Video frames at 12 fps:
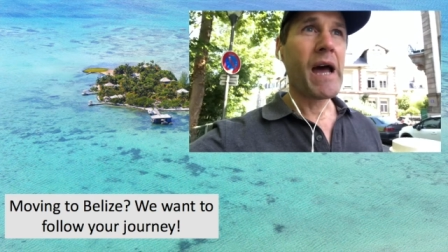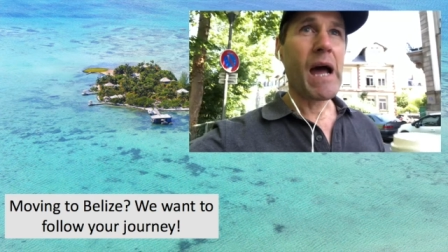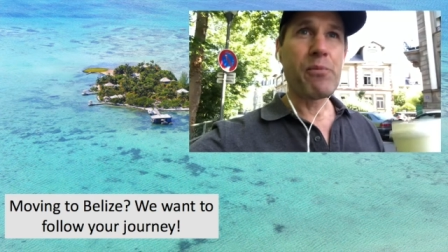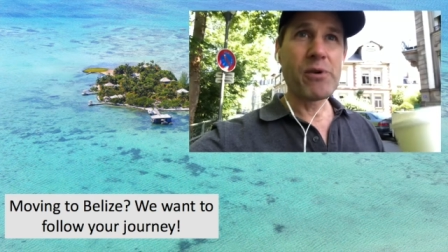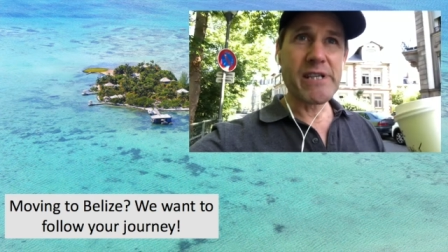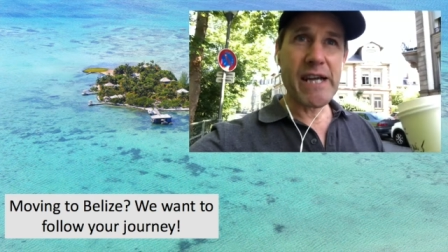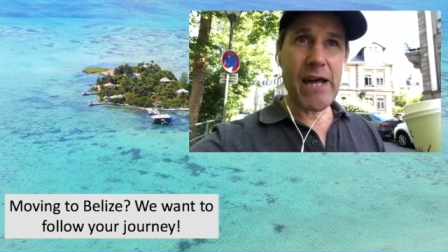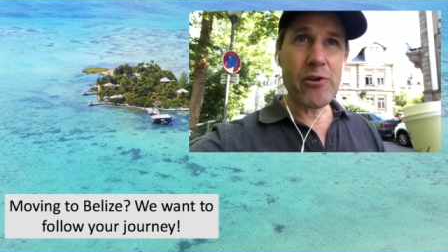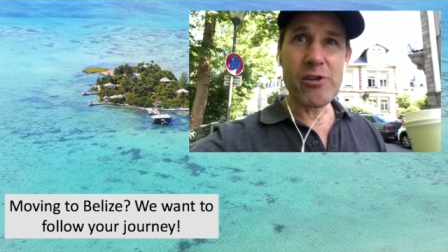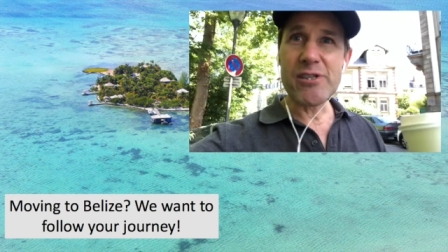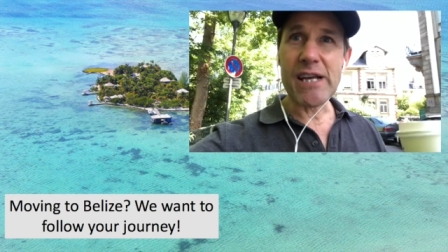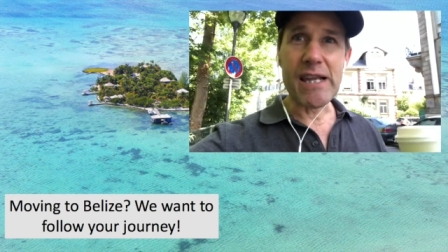I put together
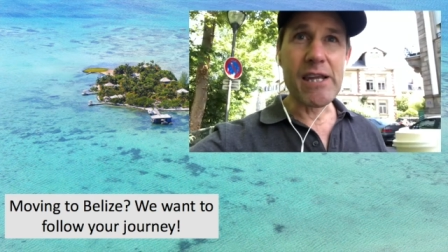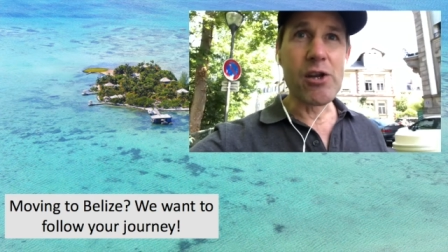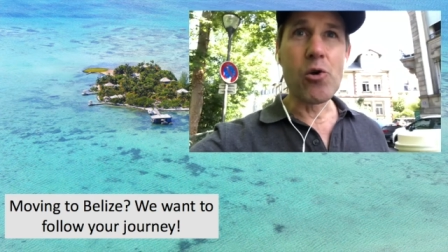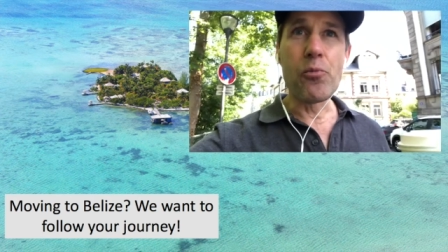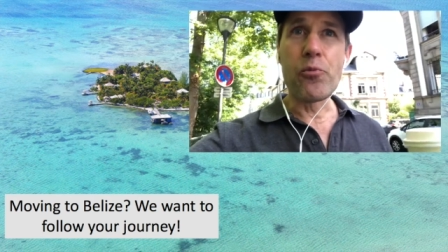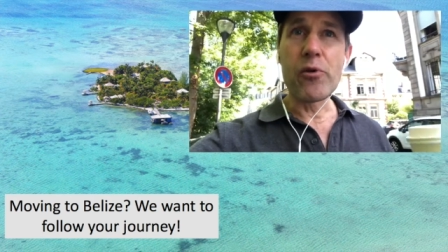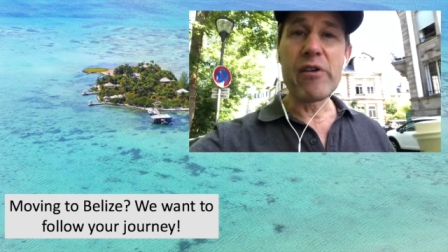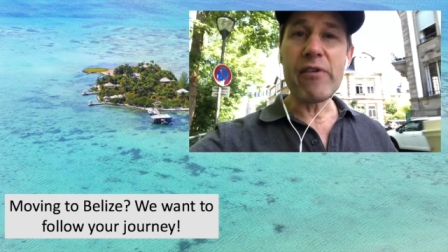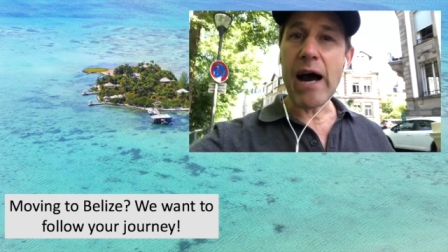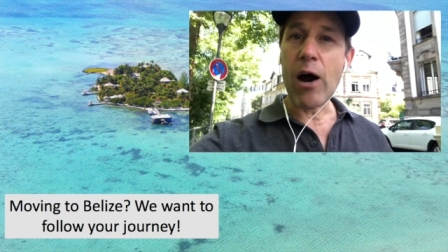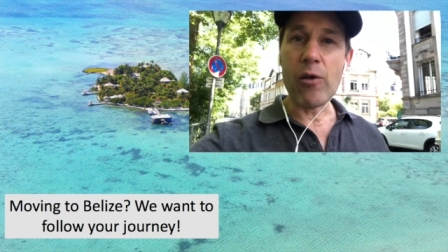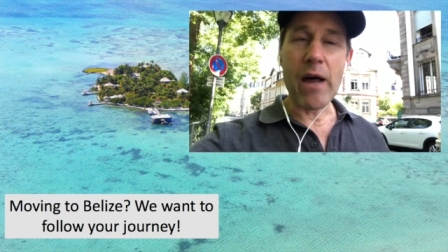just a little brief
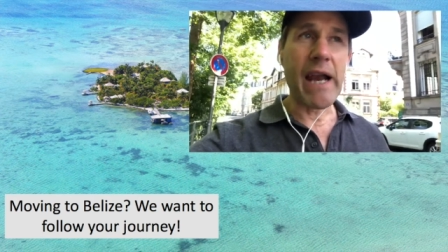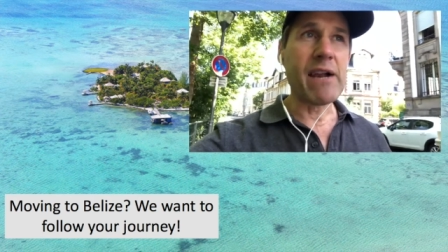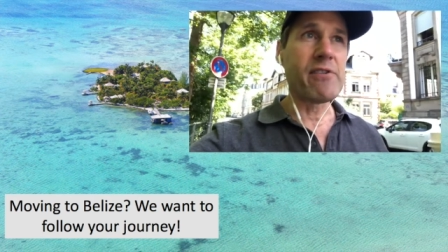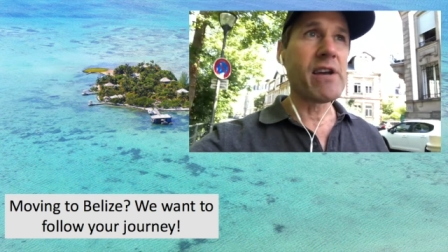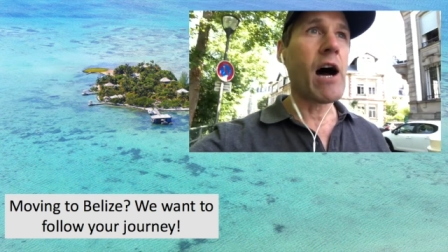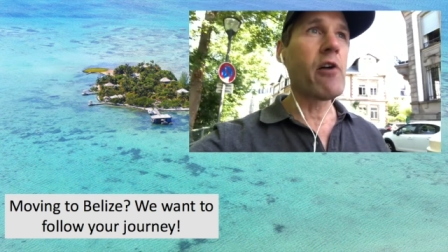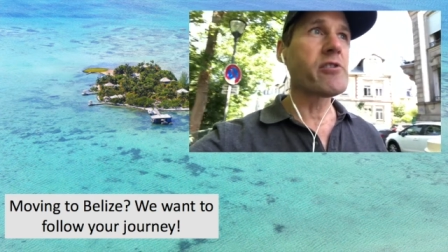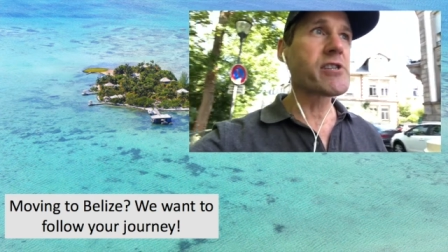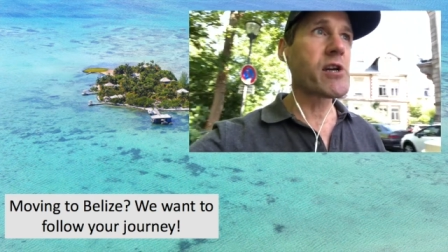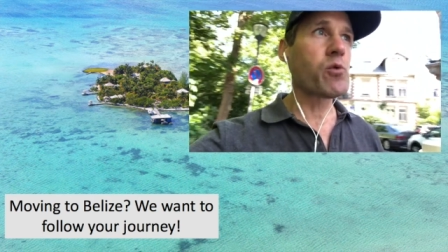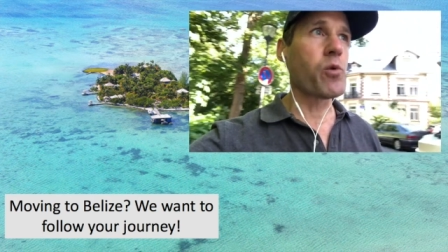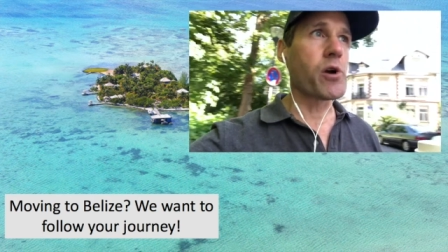outline of how this
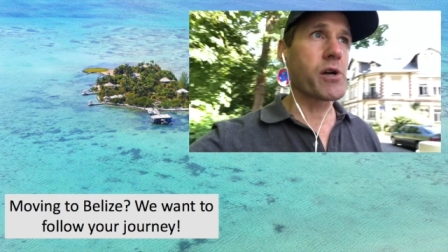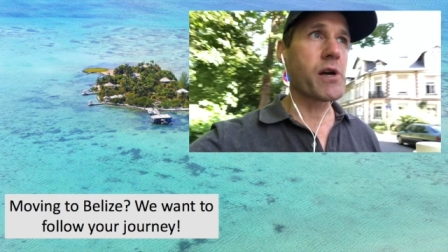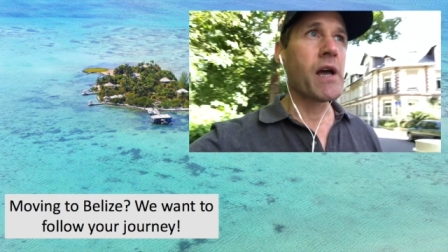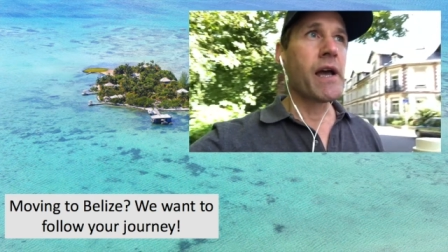could work.